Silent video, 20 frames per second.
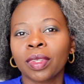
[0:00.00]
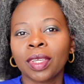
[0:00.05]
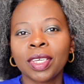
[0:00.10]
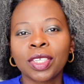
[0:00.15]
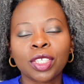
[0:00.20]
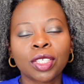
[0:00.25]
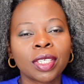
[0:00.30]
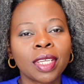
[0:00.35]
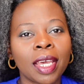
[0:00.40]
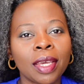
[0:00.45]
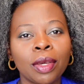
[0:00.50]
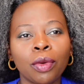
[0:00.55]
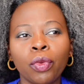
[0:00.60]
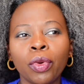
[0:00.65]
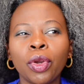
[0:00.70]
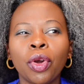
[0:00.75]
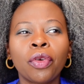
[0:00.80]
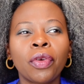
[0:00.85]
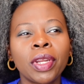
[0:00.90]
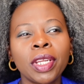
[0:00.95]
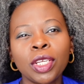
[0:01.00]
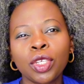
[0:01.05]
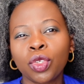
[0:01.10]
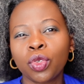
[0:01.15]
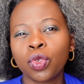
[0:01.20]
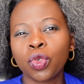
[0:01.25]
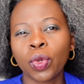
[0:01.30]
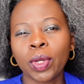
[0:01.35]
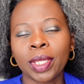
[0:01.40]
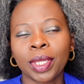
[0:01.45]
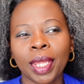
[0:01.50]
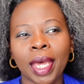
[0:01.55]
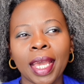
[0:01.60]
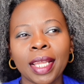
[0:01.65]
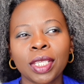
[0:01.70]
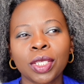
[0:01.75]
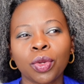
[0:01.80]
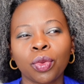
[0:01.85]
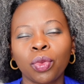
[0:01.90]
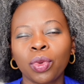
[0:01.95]
it's not we're already doing
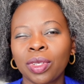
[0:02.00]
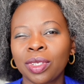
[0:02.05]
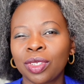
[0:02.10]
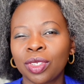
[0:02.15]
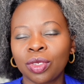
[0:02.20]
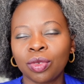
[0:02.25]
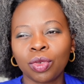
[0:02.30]
that we